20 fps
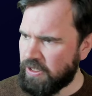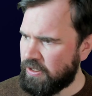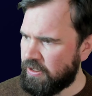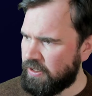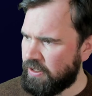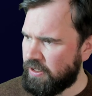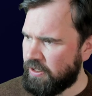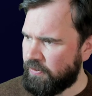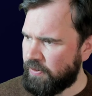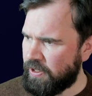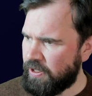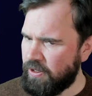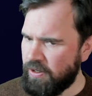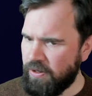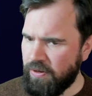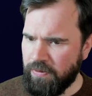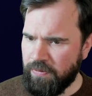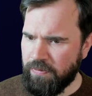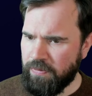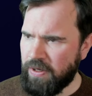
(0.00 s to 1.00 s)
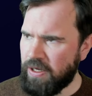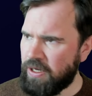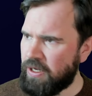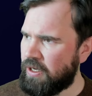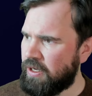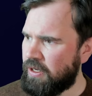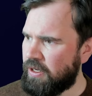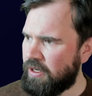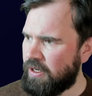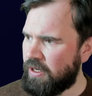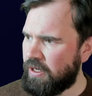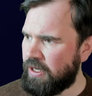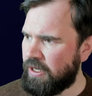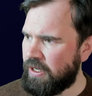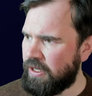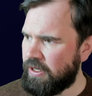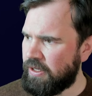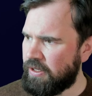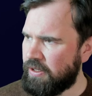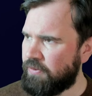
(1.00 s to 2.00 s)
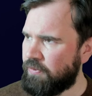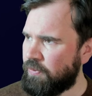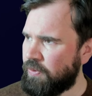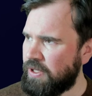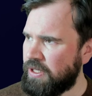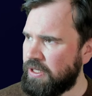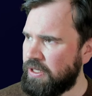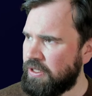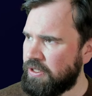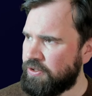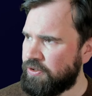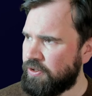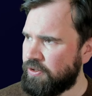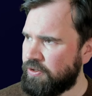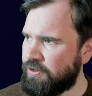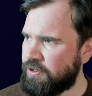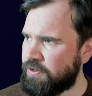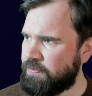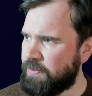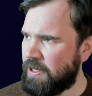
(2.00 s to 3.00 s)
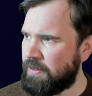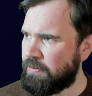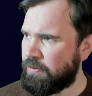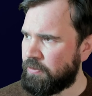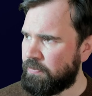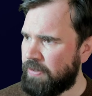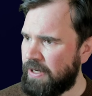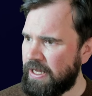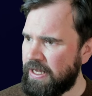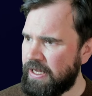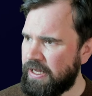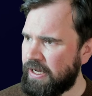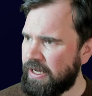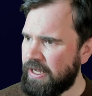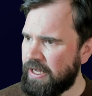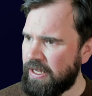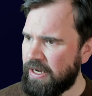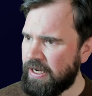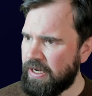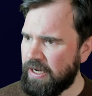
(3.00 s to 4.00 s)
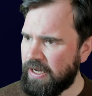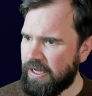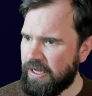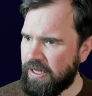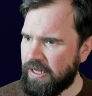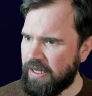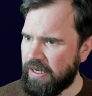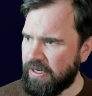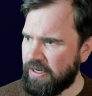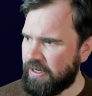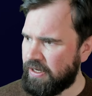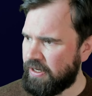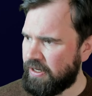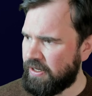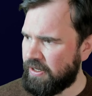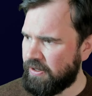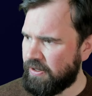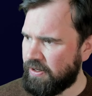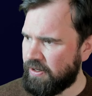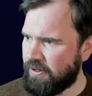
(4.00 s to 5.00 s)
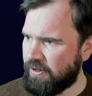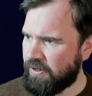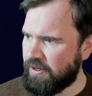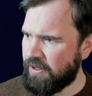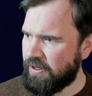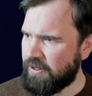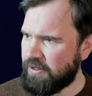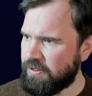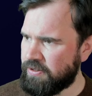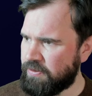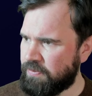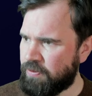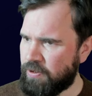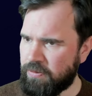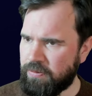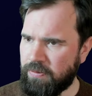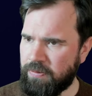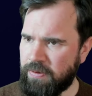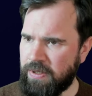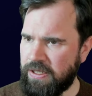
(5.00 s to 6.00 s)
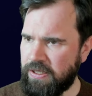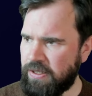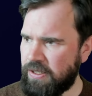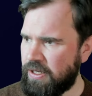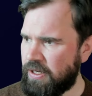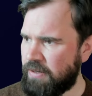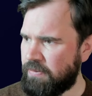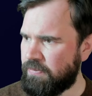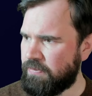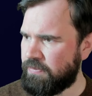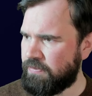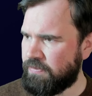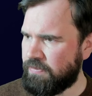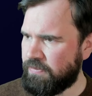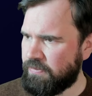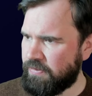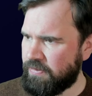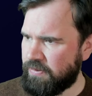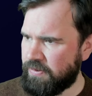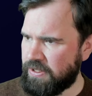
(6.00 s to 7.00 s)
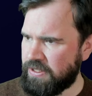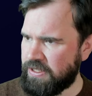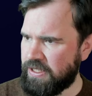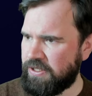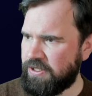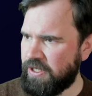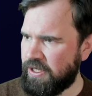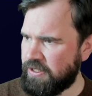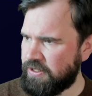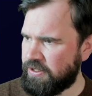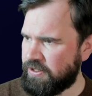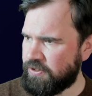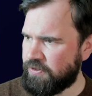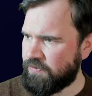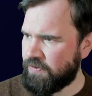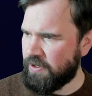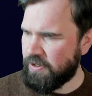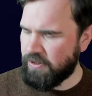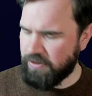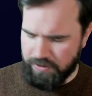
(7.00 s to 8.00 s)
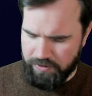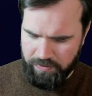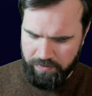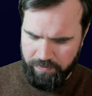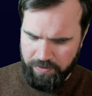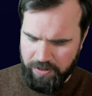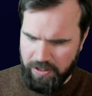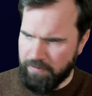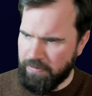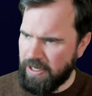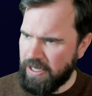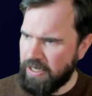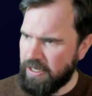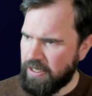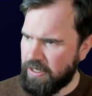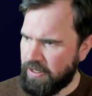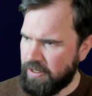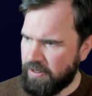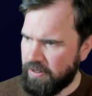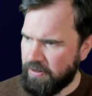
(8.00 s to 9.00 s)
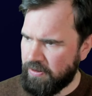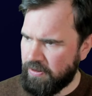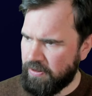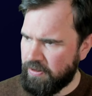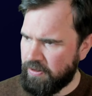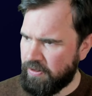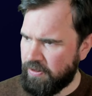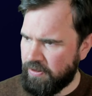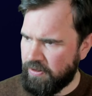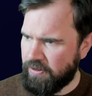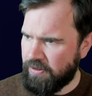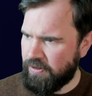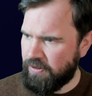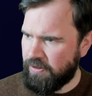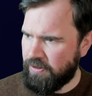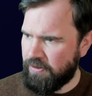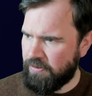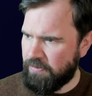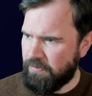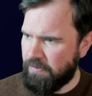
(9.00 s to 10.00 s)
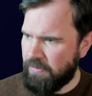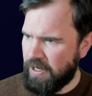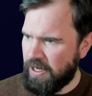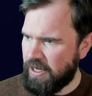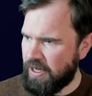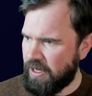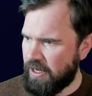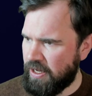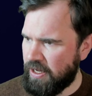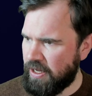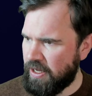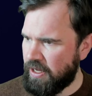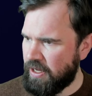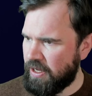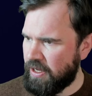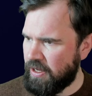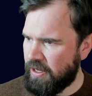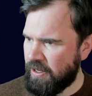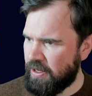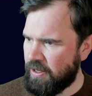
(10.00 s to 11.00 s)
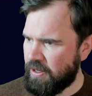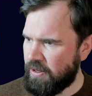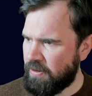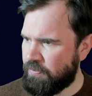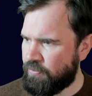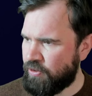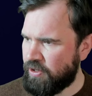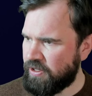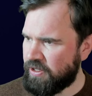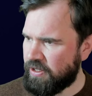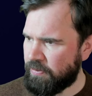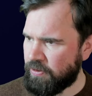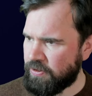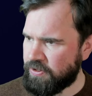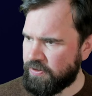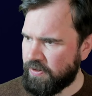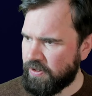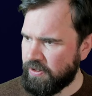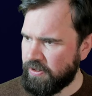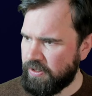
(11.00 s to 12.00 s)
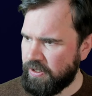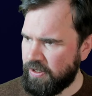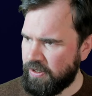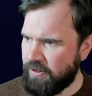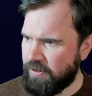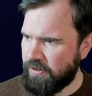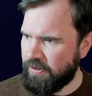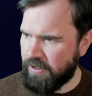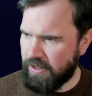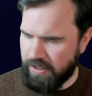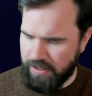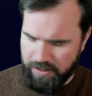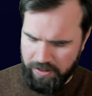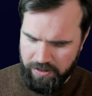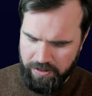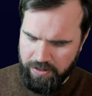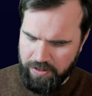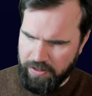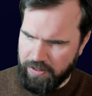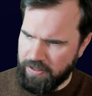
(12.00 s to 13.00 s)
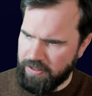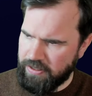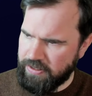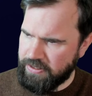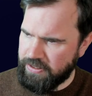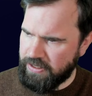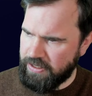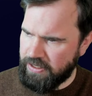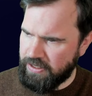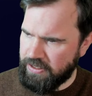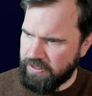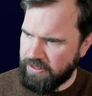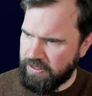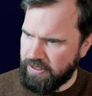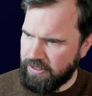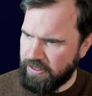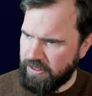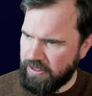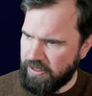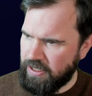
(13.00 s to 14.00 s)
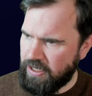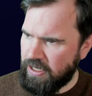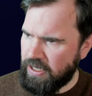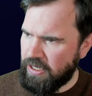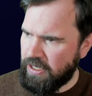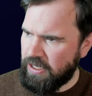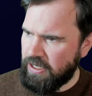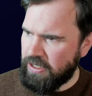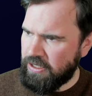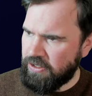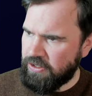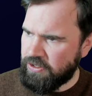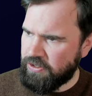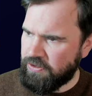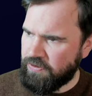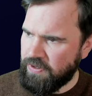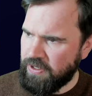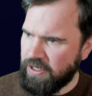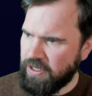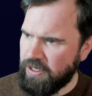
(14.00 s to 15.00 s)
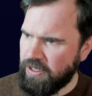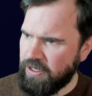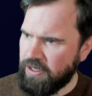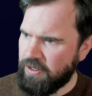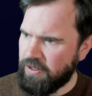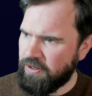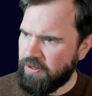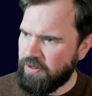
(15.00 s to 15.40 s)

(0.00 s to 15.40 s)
Here we go, and we should just be able to play it again. And okay, so probably, yeah, because I changed the struct, so I'm gonna make my printable struct here, and this is the string,